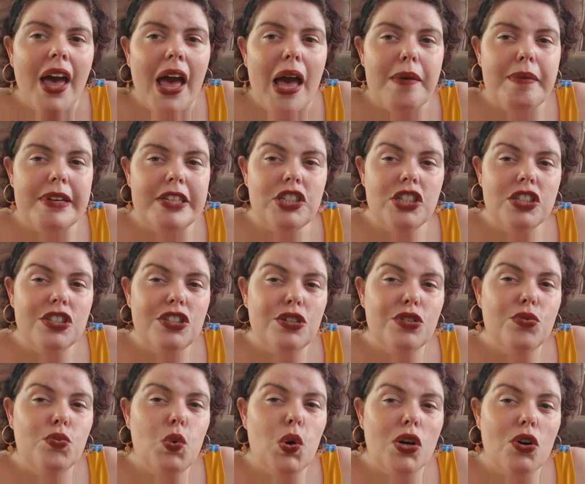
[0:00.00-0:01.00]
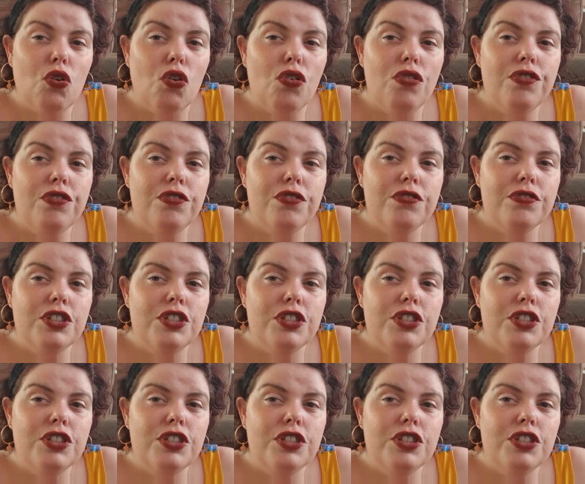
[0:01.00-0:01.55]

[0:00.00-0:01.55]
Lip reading: I might just do one-off